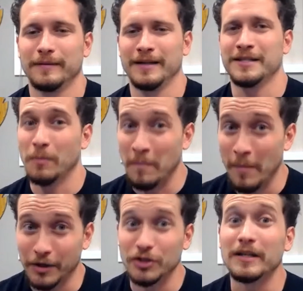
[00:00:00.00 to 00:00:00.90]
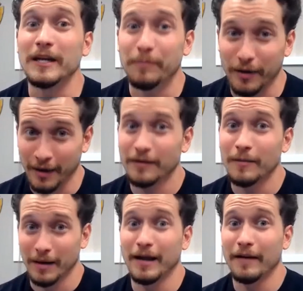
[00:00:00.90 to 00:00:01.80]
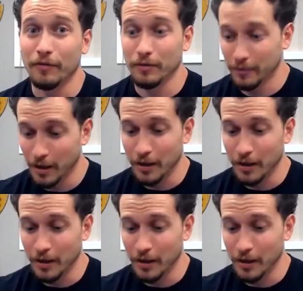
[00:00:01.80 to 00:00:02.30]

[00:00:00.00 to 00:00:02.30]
It's the much deeper, intimate level